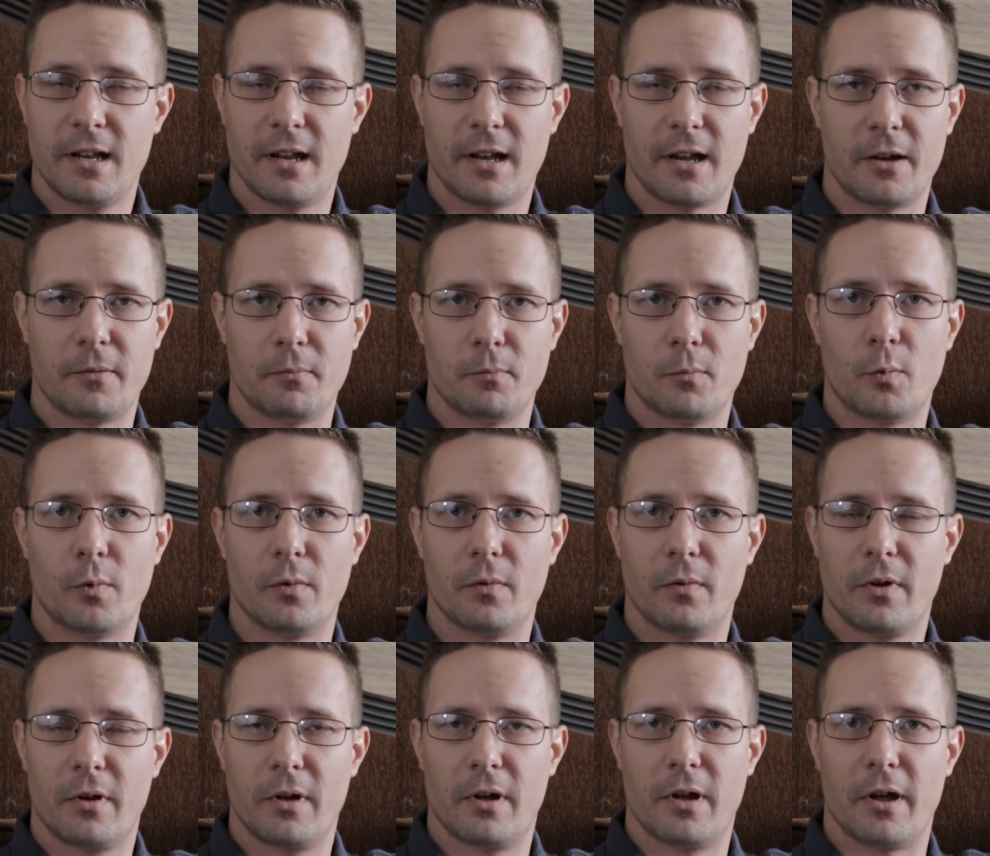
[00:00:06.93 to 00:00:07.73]
I'm
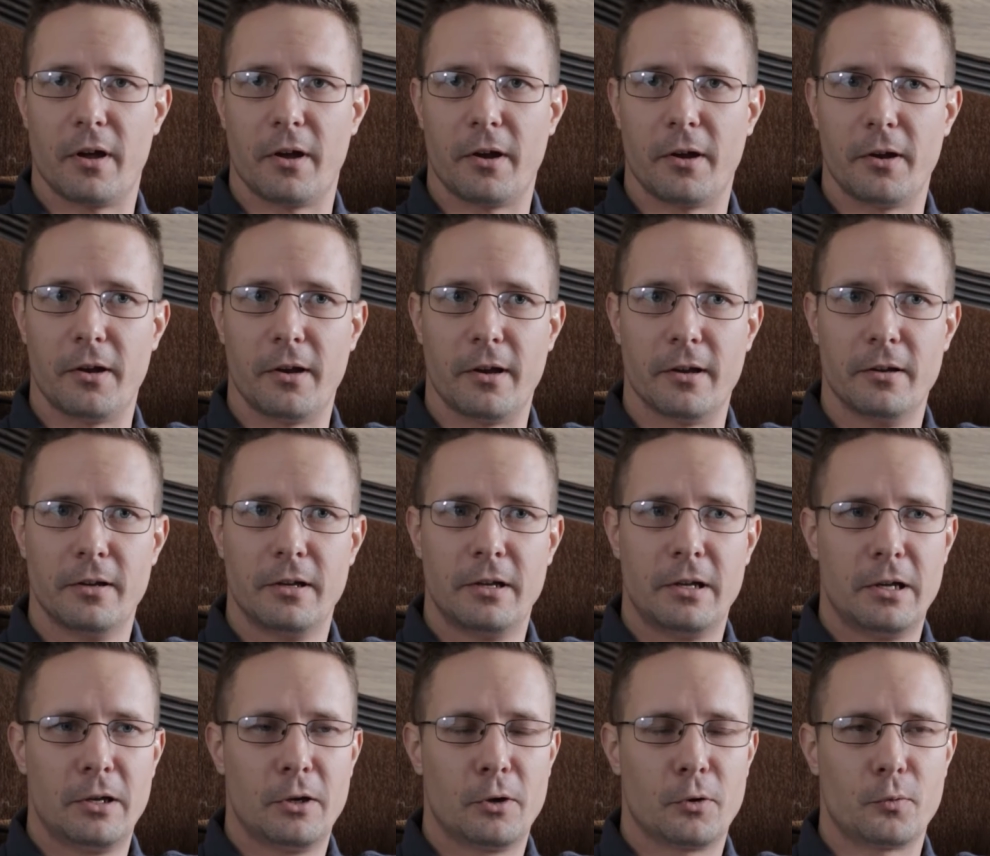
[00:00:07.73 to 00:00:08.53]
a
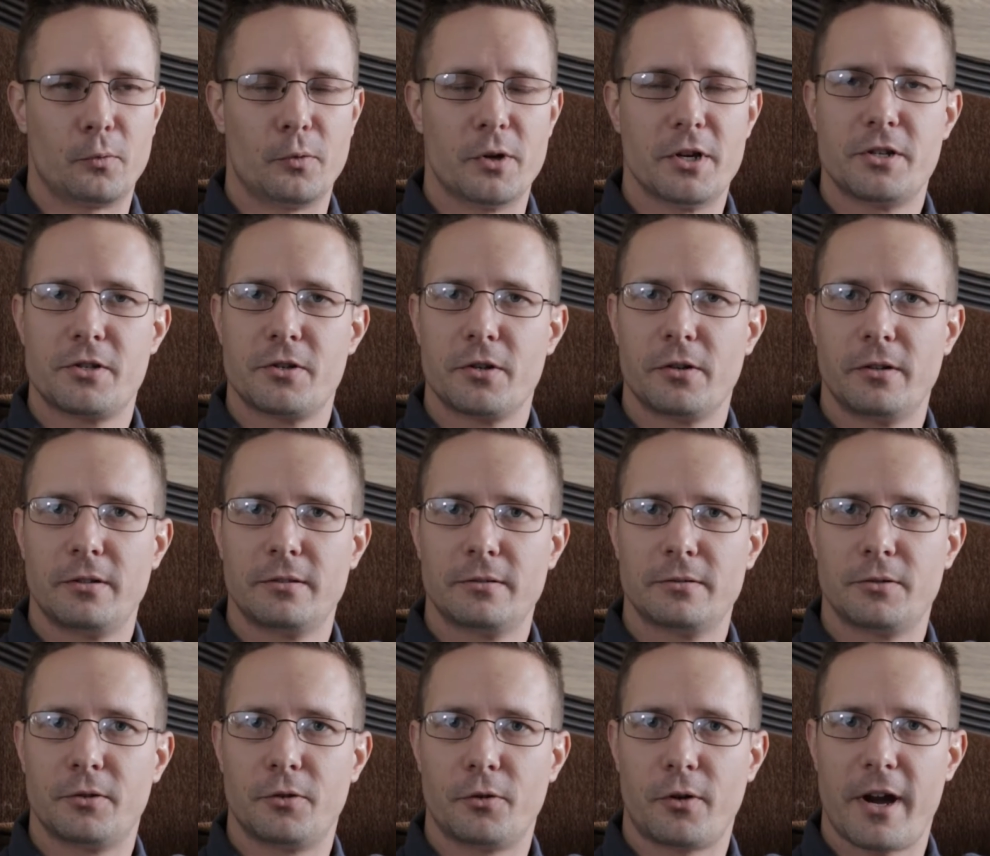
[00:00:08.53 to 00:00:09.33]

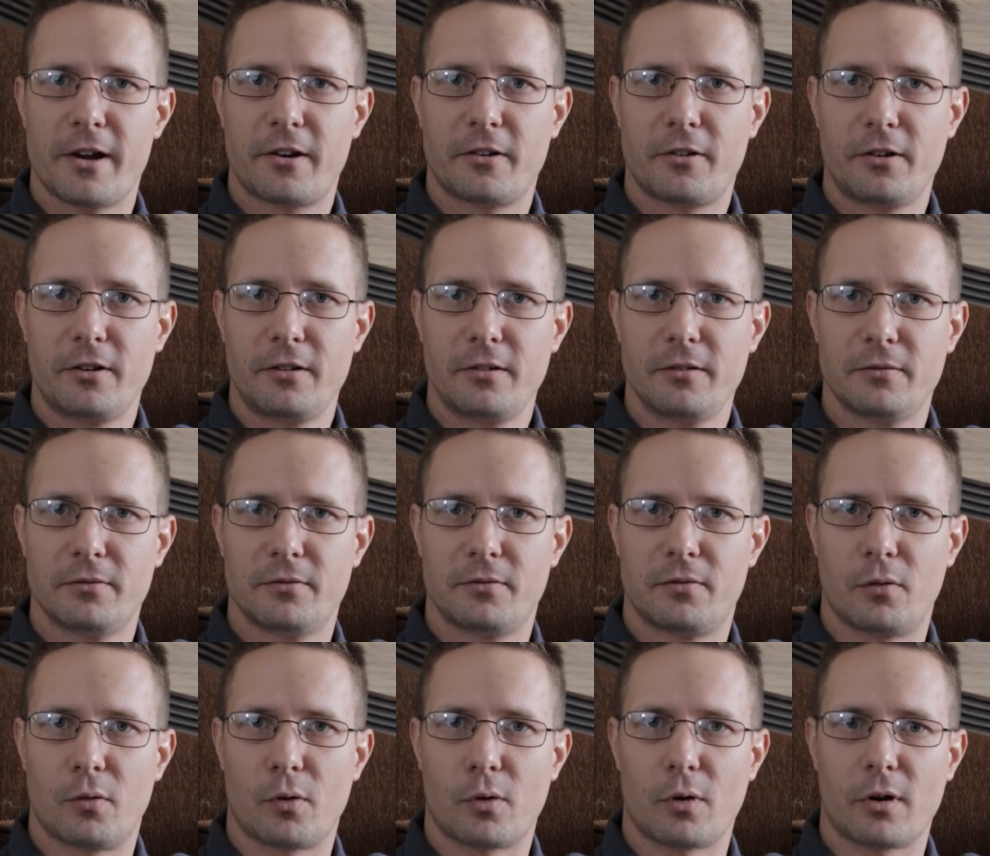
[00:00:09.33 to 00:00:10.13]
regional director
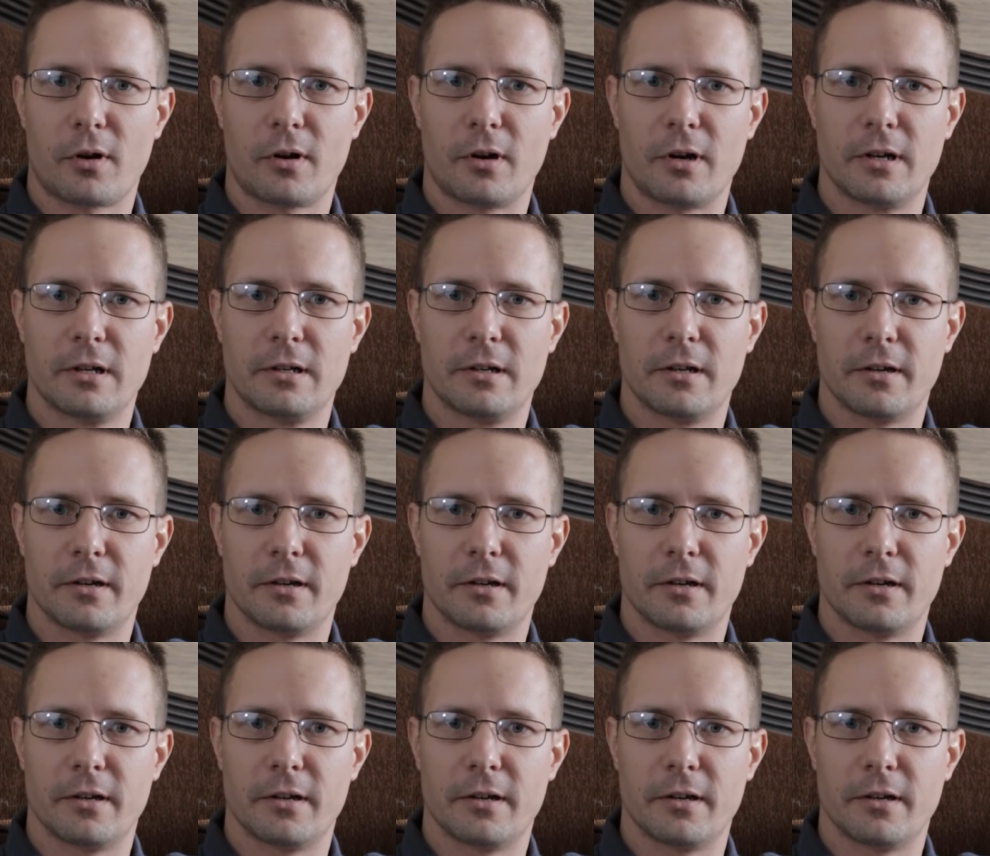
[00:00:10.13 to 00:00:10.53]
for